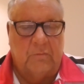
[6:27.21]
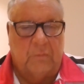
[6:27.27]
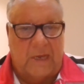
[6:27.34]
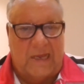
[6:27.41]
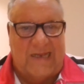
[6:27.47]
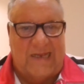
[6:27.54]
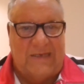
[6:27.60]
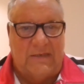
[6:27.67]

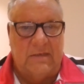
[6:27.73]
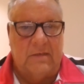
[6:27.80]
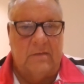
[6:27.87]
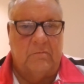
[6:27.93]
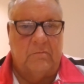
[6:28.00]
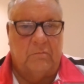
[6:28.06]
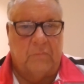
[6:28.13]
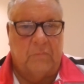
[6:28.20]
made
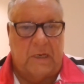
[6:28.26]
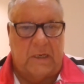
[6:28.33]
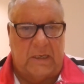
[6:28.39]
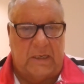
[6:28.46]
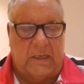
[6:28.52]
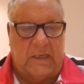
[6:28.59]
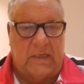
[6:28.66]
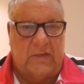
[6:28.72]

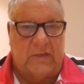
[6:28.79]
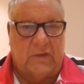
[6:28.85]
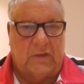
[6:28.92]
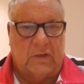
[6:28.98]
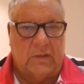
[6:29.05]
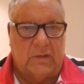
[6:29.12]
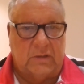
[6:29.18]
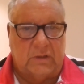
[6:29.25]
money in
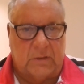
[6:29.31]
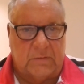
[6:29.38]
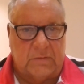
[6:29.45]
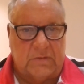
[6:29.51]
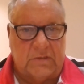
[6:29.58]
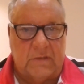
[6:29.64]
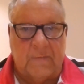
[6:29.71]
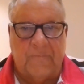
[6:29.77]
dollar
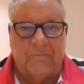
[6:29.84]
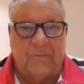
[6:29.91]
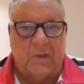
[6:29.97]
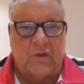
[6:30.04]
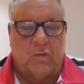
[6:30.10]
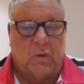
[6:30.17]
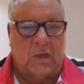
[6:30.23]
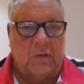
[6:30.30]
terms.
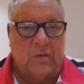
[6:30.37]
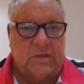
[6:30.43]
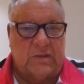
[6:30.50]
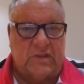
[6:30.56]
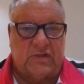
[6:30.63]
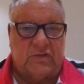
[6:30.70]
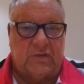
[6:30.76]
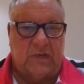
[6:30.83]
The one
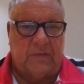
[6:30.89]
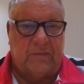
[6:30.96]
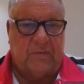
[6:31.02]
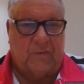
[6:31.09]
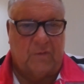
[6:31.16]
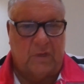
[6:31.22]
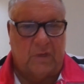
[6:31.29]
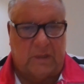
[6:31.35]
was
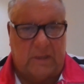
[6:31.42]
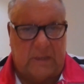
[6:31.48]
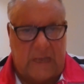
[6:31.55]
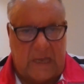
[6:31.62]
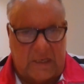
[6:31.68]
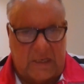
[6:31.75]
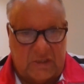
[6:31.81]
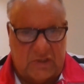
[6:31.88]
straightforward
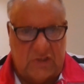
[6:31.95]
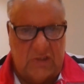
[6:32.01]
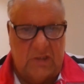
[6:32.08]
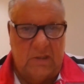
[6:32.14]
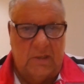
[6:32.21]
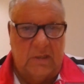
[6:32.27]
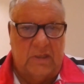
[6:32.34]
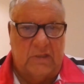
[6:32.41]
cash,
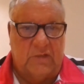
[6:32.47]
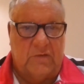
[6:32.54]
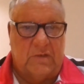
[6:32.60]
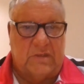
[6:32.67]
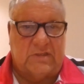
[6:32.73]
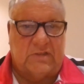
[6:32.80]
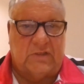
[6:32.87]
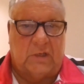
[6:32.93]

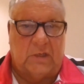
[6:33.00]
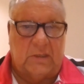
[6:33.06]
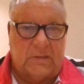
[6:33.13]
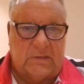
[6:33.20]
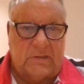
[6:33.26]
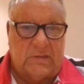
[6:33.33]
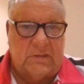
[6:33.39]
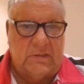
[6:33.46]
U S
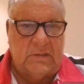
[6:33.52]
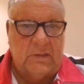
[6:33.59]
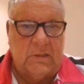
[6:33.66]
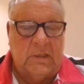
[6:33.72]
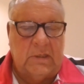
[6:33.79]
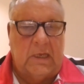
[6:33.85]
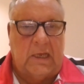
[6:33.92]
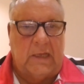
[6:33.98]
dollars,
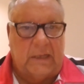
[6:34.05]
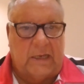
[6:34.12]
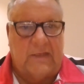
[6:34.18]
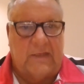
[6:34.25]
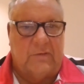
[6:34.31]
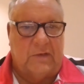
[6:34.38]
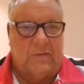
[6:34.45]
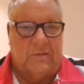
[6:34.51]
and the
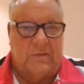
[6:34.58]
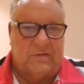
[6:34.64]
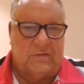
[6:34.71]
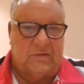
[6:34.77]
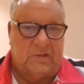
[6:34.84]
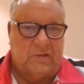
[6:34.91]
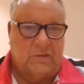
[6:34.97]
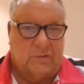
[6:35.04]
other one
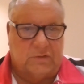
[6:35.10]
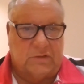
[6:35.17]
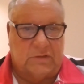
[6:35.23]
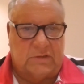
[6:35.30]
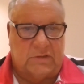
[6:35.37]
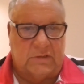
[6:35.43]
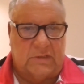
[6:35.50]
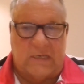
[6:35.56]
was
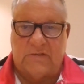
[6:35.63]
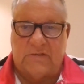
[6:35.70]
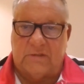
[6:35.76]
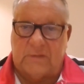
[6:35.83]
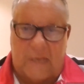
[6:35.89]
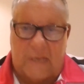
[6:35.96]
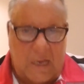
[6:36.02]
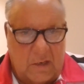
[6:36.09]
resources.
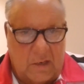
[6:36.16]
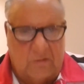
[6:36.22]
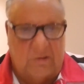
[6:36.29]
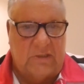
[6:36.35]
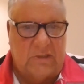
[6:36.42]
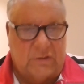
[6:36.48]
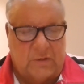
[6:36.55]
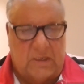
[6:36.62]
Those are the
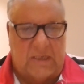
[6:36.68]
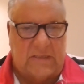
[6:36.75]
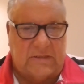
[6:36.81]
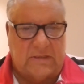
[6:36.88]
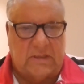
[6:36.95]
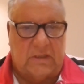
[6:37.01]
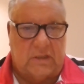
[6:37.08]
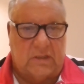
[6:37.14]
only two
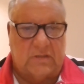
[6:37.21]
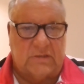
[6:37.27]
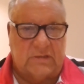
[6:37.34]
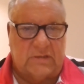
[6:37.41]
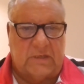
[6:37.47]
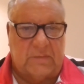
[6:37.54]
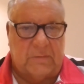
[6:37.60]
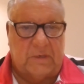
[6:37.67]
asset
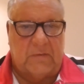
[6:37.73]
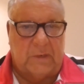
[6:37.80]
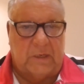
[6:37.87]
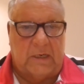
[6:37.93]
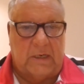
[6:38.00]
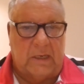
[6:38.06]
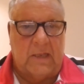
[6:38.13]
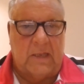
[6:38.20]
classes that made
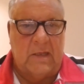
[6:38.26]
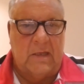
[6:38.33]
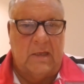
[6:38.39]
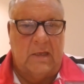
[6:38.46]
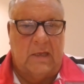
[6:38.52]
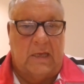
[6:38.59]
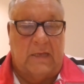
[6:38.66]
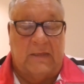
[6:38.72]
money,
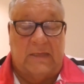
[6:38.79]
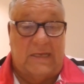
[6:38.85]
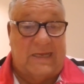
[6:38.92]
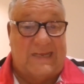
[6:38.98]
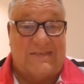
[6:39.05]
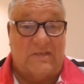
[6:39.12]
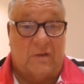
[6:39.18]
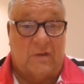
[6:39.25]
and
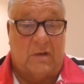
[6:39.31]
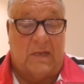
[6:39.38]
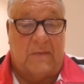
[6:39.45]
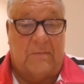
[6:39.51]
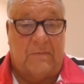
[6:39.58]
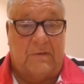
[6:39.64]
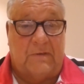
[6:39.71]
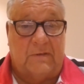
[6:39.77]
that has not
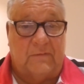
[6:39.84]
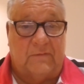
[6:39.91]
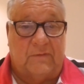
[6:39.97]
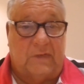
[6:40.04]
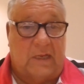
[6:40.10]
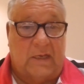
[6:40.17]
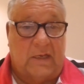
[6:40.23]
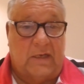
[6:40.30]
happened
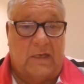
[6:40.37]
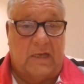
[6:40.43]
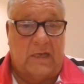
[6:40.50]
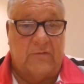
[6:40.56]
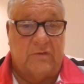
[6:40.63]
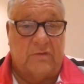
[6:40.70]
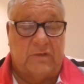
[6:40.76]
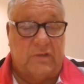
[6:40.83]
like in a
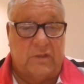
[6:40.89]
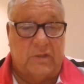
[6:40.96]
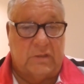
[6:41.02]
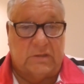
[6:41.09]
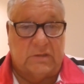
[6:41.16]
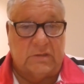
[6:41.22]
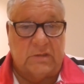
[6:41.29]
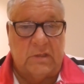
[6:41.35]
hundred
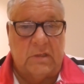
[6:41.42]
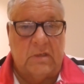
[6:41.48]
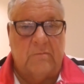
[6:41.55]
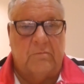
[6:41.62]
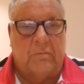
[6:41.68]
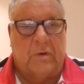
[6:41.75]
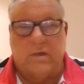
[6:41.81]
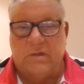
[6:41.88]
years.
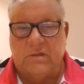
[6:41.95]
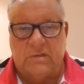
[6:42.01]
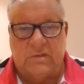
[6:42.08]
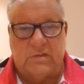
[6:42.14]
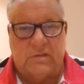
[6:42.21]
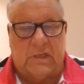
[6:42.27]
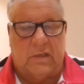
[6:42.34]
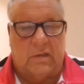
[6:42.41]

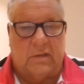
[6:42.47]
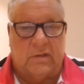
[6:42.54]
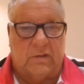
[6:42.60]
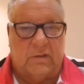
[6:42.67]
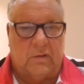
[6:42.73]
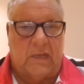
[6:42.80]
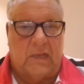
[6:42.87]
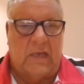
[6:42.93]
Bonds
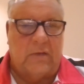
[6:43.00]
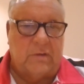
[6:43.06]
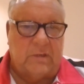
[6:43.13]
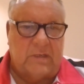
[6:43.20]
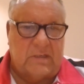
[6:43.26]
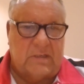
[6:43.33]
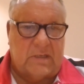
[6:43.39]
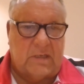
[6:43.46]
killed you,
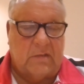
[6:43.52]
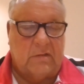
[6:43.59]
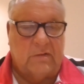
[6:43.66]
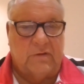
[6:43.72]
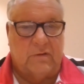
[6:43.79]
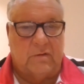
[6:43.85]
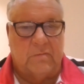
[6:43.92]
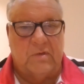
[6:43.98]
equities
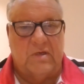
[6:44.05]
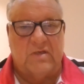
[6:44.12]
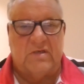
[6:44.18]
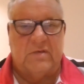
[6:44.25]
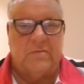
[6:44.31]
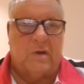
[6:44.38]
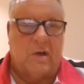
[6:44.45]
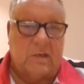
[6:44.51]
killed you,
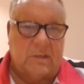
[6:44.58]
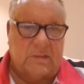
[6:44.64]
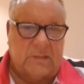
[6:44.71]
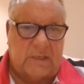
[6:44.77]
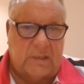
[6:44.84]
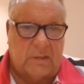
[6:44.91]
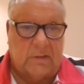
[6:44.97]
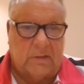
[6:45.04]
emerging
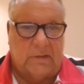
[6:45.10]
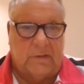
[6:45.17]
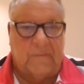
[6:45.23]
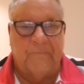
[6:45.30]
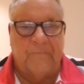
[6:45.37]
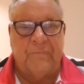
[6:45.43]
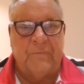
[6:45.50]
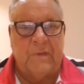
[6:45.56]
markets killed
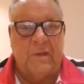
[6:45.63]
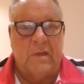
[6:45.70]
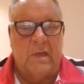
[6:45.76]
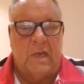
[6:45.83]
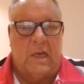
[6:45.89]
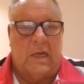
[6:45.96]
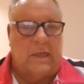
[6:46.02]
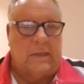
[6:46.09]
you,
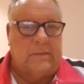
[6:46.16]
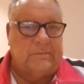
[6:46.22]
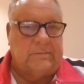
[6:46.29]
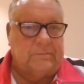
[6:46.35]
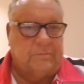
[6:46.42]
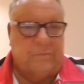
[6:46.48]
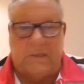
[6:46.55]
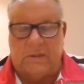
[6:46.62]

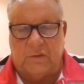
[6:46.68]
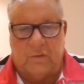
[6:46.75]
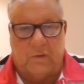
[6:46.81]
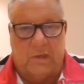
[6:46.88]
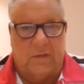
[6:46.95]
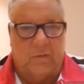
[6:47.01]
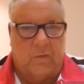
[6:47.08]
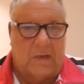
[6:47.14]
um,
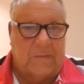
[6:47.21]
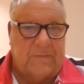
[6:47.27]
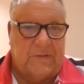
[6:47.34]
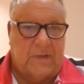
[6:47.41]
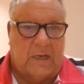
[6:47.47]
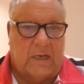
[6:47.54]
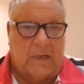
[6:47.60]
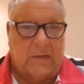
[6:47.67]
Bitcoin
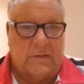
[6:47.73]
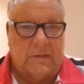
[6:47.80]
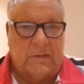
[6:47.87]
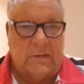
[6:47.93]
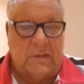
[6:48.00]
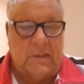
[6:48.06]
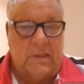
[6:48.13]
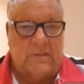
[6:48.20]
wiped you out.
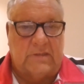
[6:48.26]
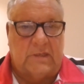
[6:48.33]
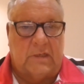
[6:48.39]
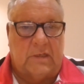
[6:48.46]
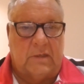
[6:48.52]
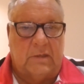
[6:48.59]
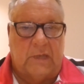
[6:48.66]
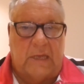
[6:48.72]

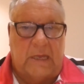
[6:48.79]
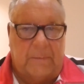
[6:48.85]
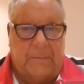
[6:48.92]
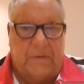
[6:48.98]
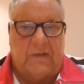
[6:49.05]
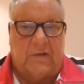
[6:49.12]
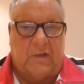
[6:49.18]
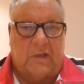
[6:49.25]
So,
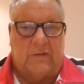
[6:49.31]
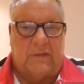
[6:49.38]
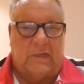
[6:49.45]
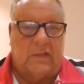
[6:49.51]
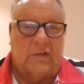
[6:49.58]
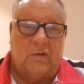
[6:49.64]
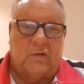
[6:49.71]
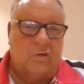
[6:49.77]
and Pete got
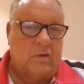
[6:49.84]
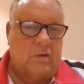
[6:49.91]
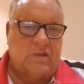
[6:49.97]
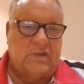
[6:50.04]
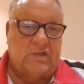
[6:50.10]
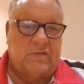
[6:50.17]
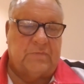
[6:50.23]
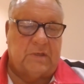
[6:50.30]
that call
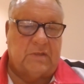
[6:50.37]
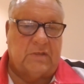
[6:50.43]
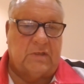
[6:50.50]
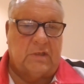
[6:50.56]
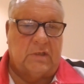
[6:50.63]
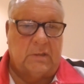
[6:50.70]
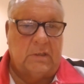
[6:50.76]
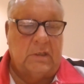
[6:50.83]

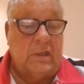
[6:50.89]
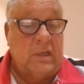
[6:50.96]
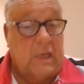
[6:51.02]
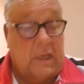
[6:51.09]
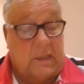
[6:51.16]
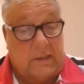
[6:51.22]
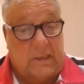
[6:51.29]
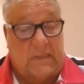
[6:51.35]
spot on,
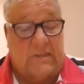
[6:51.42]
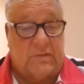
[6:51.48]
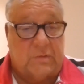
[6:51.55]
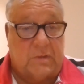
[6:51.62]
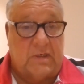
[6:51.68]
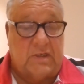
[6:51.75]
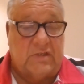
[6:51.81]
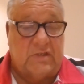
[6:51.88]
and that's
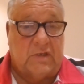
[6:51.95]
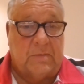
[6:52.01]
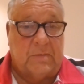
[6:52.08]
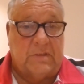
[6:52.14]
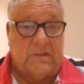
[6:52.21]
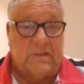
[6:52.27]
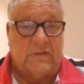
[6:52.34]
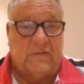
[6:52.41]
what his
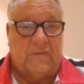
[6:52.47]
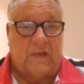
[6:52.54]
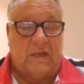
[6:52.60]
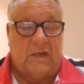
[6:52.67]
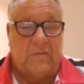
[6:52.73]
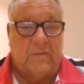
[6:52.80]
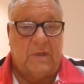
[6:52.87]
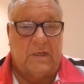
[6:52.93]
job is. He's a
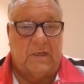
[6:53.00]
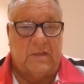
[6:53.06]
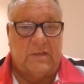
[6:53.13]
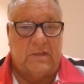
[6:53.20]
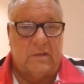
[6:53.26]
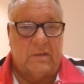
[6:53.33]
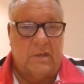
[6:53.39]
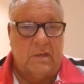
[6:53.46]
value
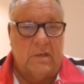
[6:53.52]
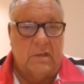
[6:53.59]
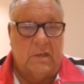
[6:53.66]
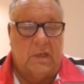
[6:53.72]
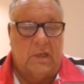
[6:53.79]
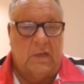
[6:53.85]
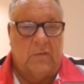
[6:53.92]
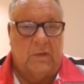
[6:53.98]
manager,
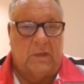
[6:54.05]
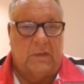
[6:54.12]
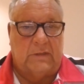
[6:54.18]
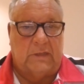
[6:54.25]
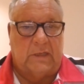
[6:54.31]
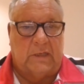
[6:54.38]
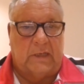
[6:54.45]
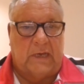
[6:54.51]
and
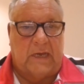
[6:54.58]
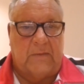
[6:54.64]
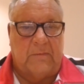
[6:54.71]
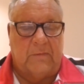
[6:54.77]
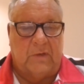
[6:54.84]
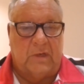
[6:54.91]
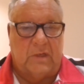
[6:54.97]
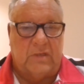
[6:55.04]
well done.
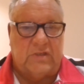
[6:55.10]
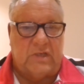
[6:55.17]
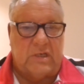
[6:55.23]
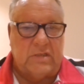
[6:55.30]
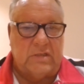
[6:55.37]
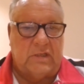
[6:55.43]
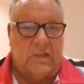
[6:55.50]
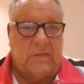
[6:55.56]
I'm not
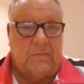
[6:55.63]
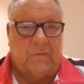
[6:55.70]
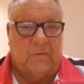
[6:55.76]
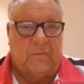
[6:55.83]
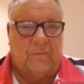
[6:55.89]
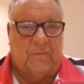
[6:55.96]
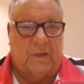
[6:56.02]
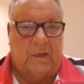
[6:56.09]
changing the
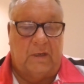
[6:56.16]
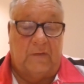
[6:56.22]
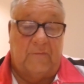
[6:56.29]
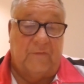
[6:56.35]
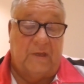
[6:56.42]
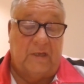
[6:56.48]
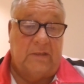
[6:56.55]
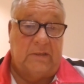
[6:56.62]
portfolio.
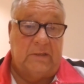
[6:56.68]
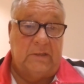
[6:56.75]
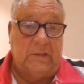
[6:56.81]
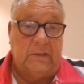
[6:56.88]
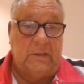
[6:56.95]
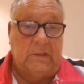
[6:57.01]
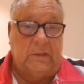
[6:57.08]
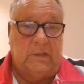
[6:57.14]
In fact,
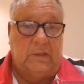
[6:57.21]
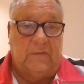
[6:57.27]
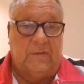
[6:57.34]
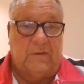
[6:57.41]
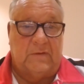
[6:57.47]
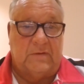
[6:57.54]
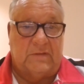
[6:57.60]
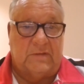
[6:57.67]

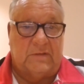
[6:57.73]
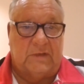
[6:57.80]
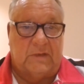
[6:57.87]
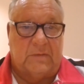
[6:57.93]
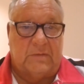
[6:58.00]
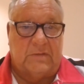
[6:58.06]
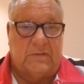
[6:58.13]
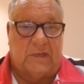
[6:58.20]
if I was a,
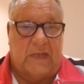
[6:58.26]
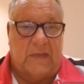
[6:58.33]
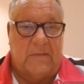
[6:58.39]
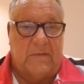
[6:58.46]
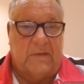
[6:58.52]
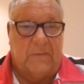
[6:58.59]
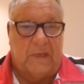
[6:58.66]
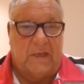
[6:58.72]
I was a
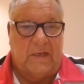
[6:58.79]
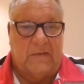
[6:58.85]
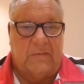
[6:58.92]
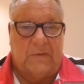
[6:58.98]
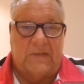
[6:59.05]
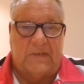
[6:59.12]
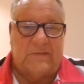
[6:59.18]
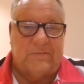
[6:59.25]
gambling man,
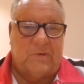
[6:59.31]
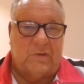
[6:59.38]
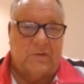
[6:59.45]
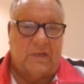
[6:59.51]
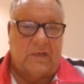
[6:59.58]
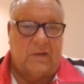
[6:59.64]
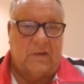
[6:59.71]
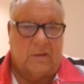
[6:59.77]
I'd buy some more
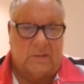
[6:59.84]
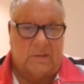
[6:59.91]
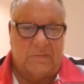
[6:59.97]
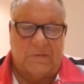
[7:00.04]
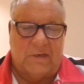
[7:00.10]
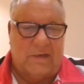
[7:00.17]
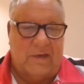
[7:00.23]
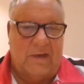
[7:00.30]

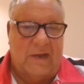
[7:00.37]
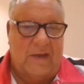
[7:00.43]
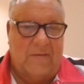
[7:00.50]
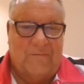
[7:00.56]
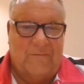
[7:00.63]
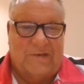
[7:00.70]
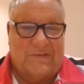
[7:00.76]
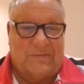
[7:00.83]
technology, but I don't
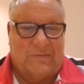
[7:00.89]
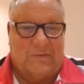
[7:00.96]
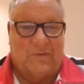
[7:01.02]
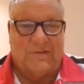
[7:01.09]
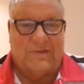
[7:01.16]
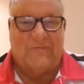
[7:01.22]
have much more